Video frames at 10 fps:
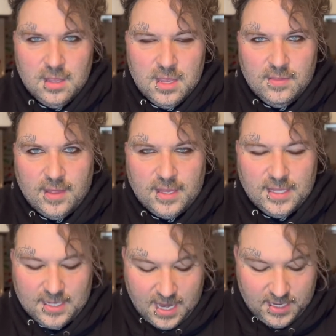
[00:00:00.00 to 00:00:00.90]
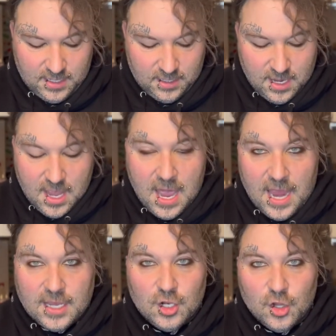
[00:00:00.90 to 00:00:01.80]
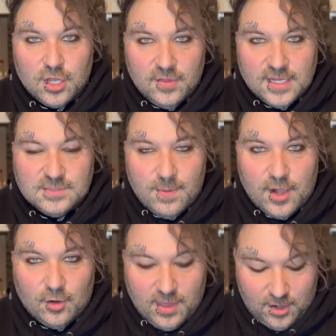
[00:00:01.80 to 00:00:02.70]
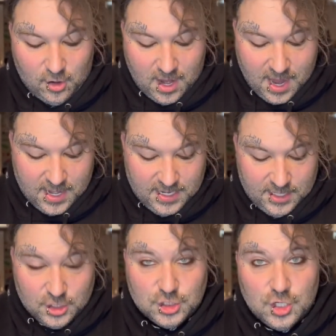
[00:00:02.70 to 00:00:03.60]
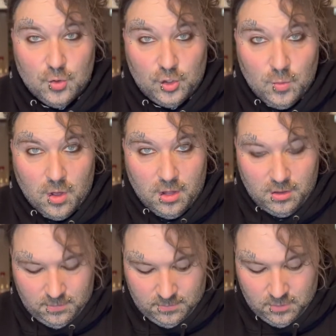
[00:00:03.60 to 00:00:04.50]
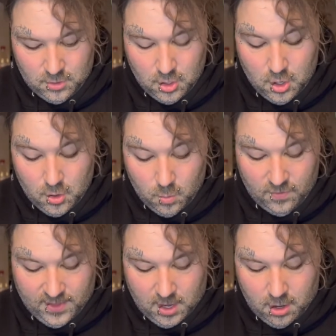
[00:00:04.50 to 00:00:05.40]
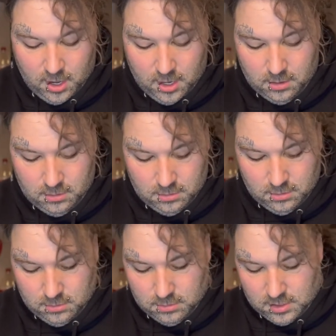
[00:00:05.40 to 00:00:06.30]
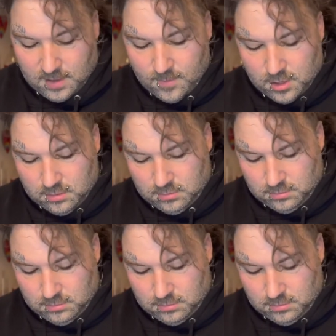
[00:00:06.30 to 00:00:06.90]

And like, I can, I can look at these better later. I need to show you all what they are. Come on.